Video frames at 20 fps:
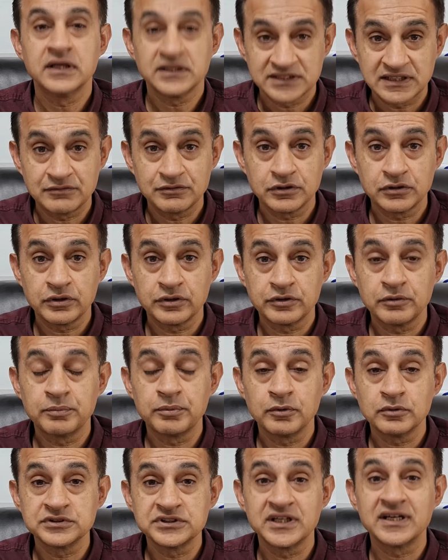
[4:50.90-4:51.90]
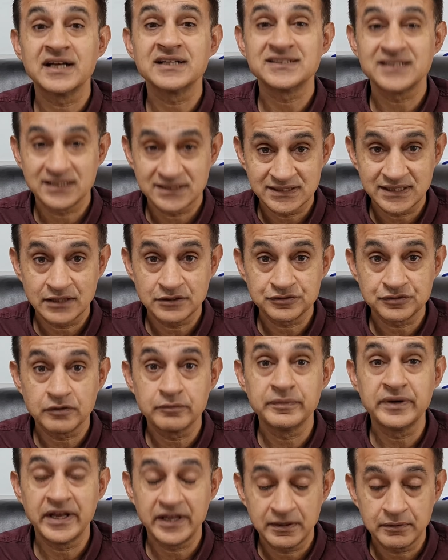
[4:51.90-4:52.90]
Let's have a look at the reported asset sales
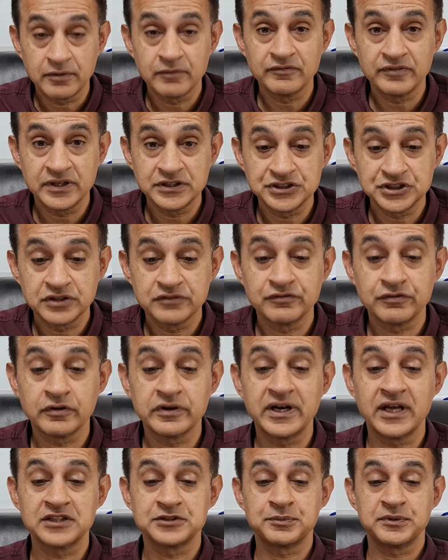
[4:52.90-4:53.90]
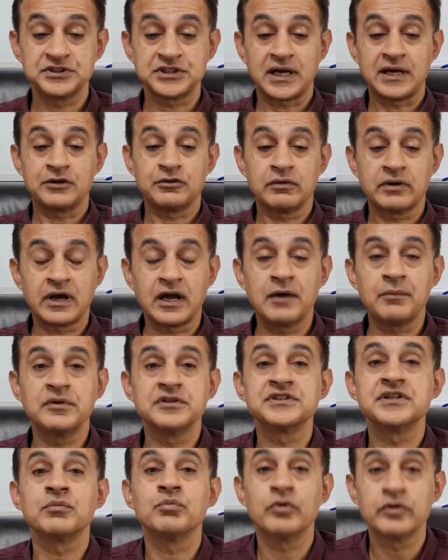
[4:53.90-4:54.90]
from NAPE convention for Nextbridge
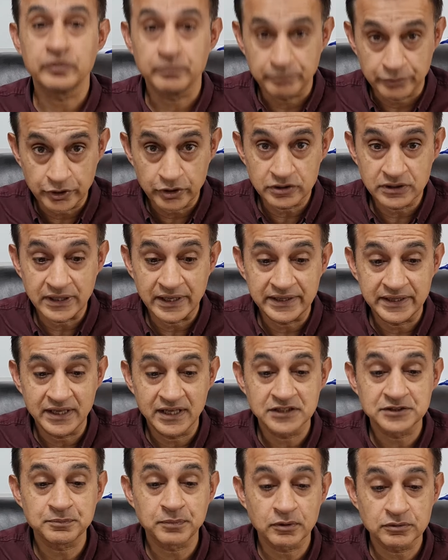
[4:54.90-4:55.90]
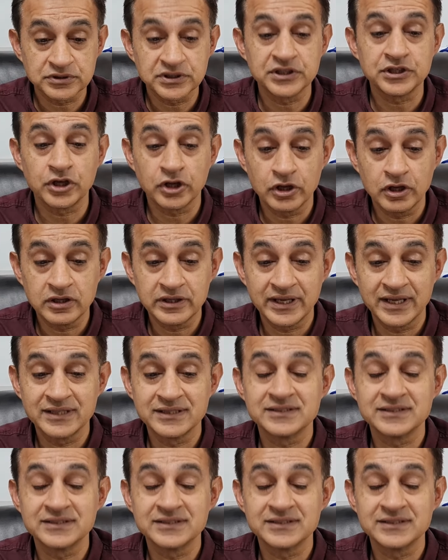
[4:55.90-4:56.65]
Hydrocarbons, and what the bird lady has posted earlier